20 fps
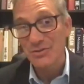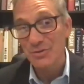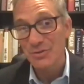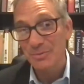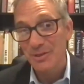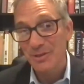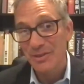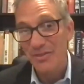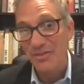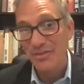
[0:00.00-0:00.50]

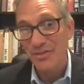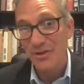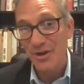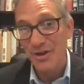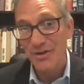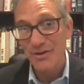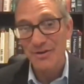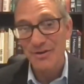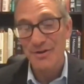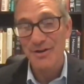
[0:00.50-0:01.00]
Truman
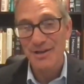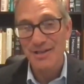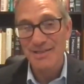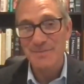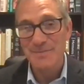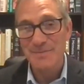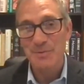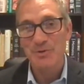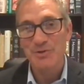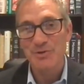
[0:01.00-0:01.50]
thought her
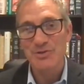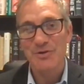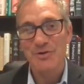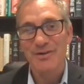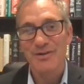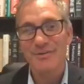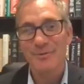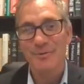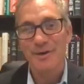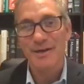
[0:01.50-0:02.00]
husband was
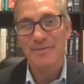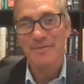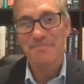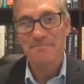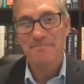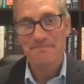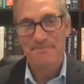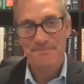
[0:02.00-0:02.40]
going to win.